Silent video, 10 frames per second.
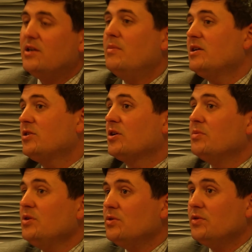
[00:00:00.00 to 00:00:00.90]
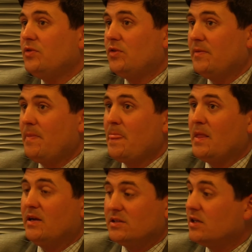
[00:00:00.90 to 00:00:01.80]
Domestic abuse
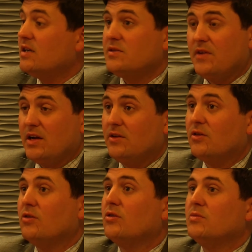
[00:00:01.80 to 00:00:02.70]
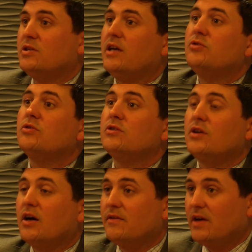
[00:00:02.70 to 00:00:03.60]
is classified under Oklahoma statute as a
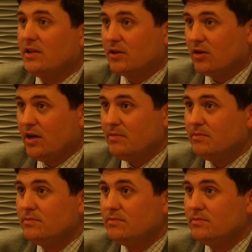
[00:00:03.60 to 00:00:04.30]
nonviolent crime.